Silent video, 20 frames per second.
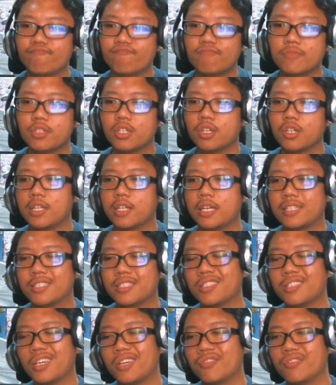you know,
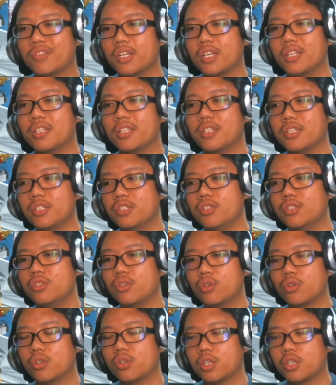that's not really the
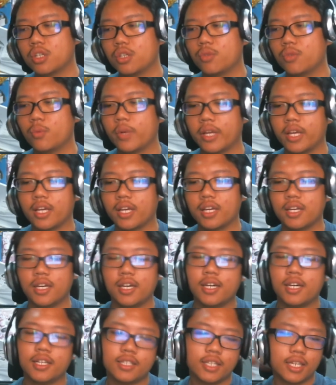Joker way.
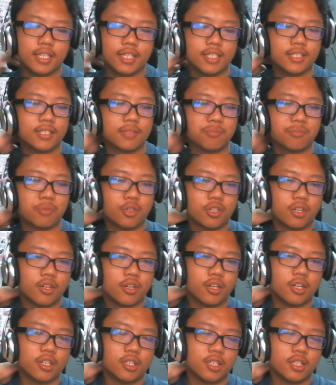That is more
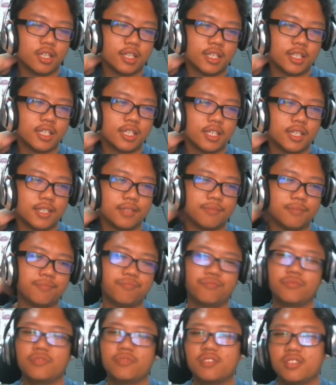on like
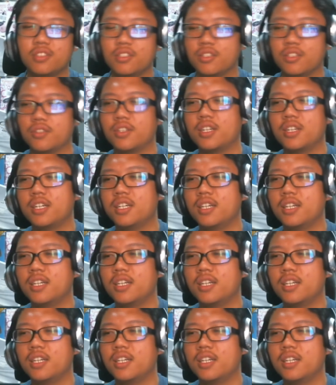you know,